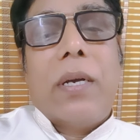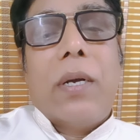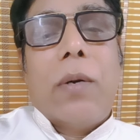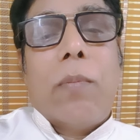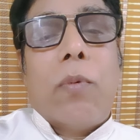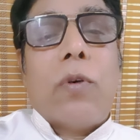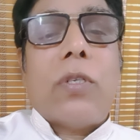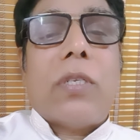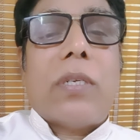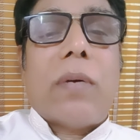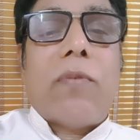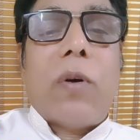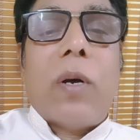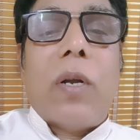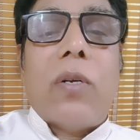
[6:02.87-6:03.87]

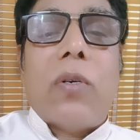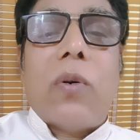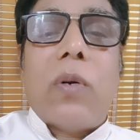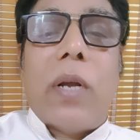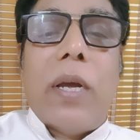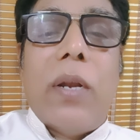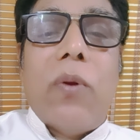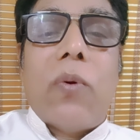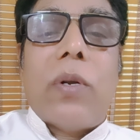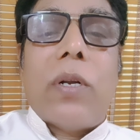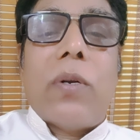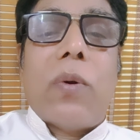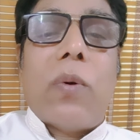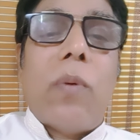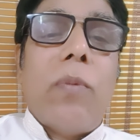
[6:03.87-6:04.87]
post-Avogadro
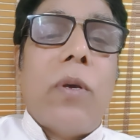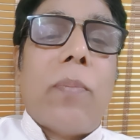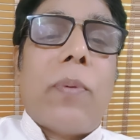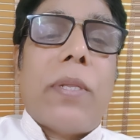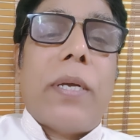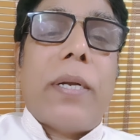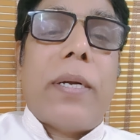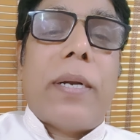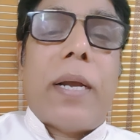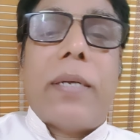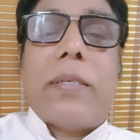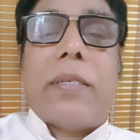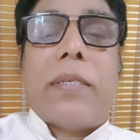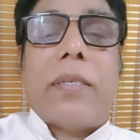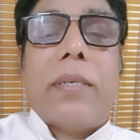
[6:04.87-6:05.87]
diluted homeopathic
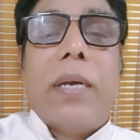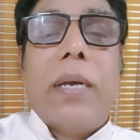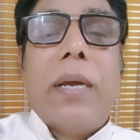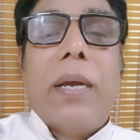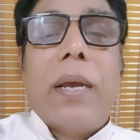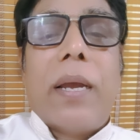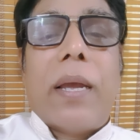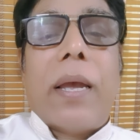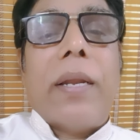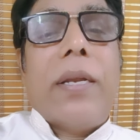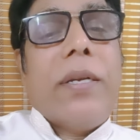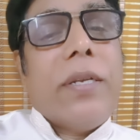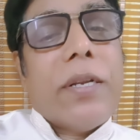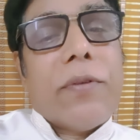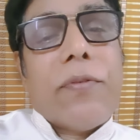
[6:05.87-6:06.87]
drugs can
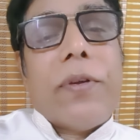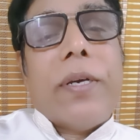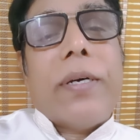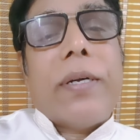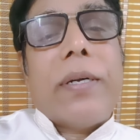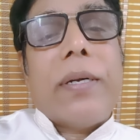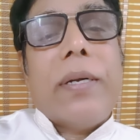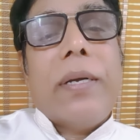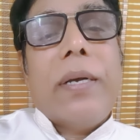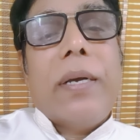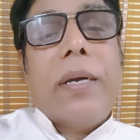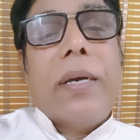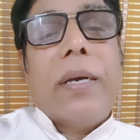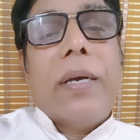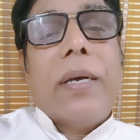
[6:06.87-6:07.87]
interfere
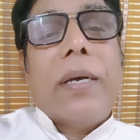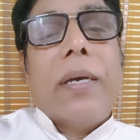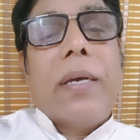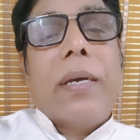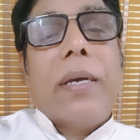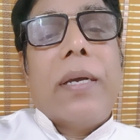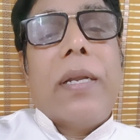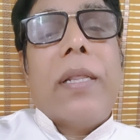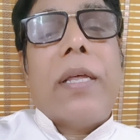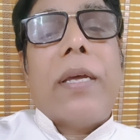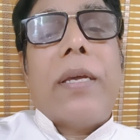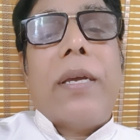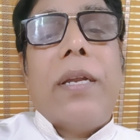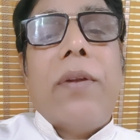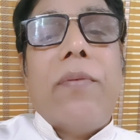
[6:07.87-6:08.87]
in the
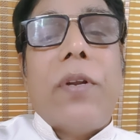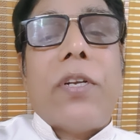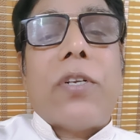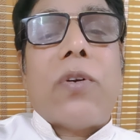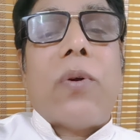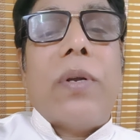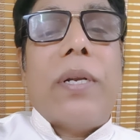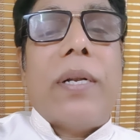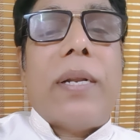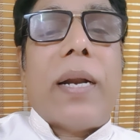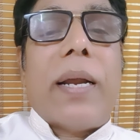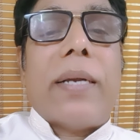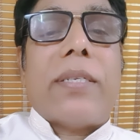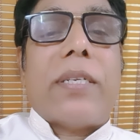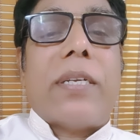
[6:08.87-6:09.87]
in vitro
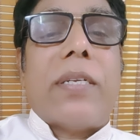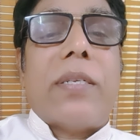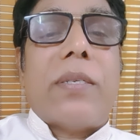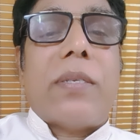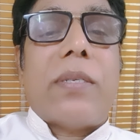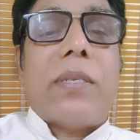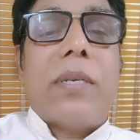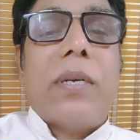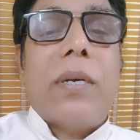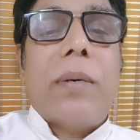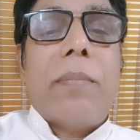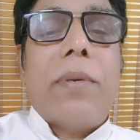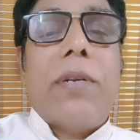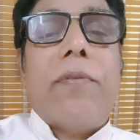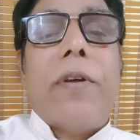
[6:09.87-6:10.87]
interactions
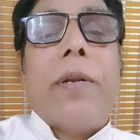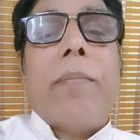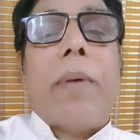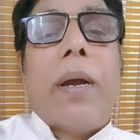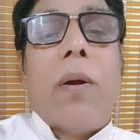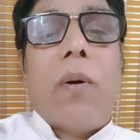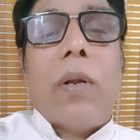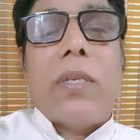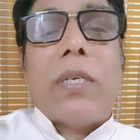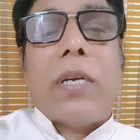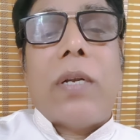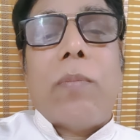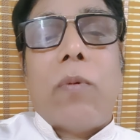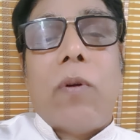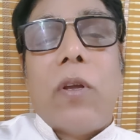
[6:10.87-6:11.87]
between
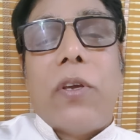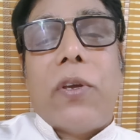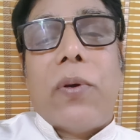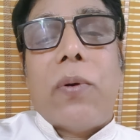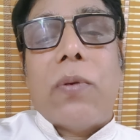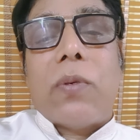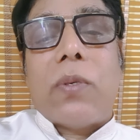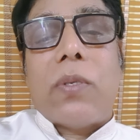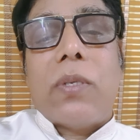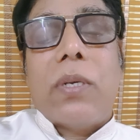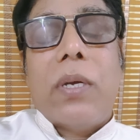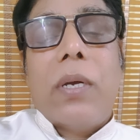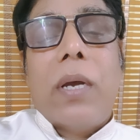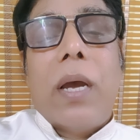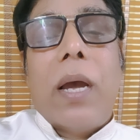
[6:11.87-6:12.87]
biological molecules
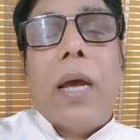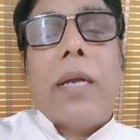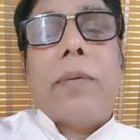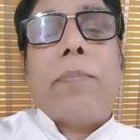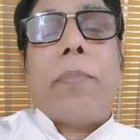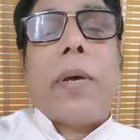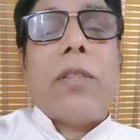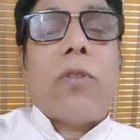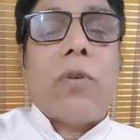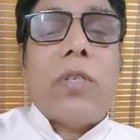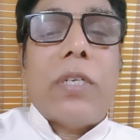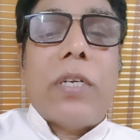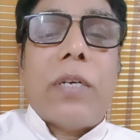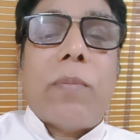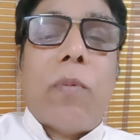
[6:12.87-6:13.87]
and
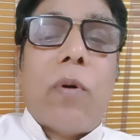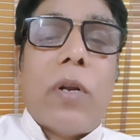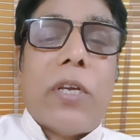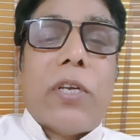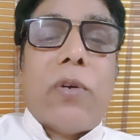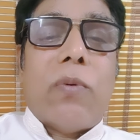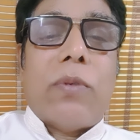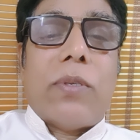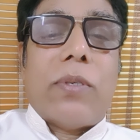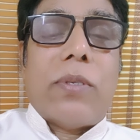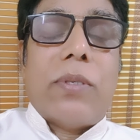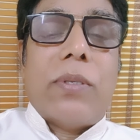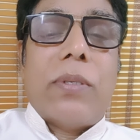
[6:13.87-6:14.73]
pathogenic molecules.